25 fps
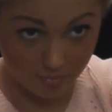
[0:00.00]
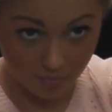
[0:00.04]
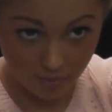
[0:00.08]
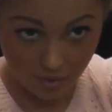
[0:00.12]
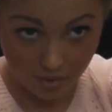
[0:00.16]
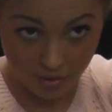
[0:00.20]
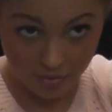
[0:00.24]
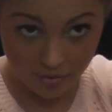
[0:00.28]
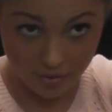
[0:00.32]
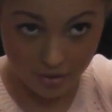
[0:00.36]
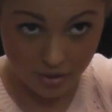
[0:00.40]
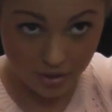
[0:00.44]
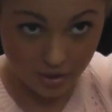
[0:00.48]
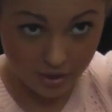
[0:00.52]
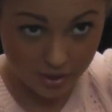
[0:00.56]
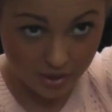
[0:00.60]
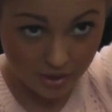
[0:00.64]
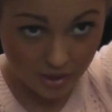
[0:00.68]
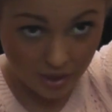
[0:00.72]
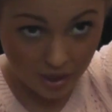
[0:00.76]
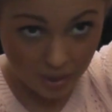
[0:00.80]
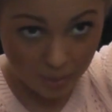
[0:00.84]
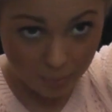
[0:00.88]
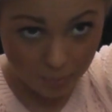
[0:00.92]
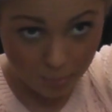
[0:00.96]
And then you can
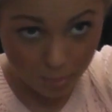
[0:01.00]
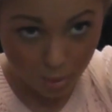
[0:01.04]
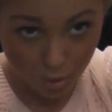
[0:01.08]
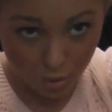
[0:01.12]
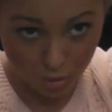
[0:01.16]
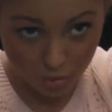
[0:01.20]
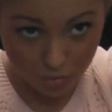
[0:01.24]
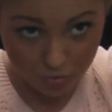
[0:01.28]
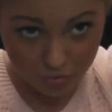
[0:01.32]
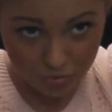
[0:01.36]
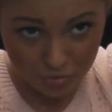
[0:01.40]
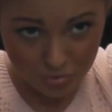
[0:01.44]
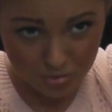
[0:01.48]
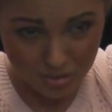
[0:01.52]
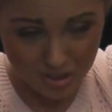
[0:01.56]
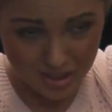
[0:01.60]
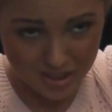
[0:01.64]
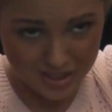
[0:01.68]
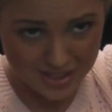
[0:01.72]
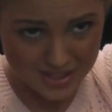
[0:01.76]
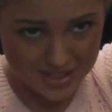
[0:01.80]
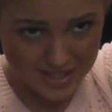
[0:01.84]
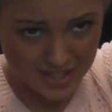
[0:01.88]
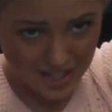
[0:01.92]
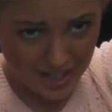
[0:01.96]
like pull from the
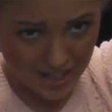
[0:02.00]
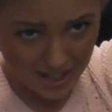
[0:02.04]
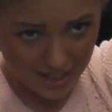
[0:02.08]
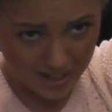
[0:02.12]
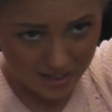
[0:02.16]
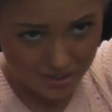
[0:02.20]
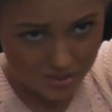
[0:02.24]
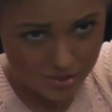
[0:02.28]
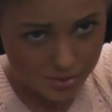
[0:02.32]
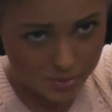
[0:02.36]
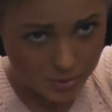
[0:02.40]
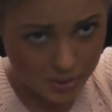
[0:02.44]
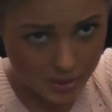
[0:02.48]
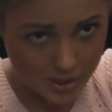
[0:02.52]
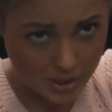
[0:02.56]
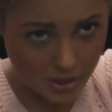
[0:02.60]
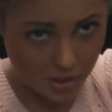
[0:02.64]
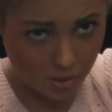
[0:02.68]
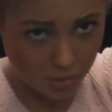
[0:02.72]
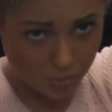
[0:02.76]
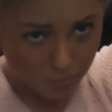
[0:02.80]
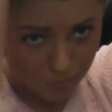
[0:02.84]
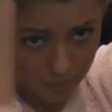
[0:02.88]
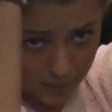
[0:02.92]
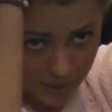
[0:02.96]
inside to make it
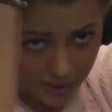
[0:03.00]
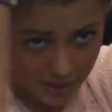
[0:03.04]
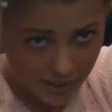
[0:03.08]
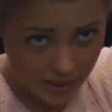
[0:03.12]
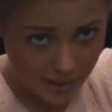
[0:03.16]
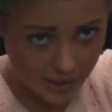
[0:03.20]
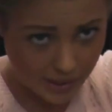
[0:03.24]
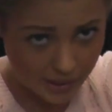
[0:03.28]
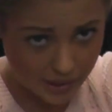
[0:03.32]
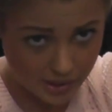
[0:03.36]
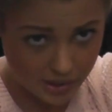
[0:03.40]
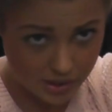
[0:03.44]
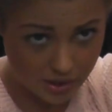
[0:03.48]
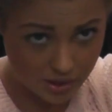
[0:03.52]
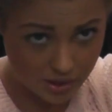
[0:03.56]
look bigger,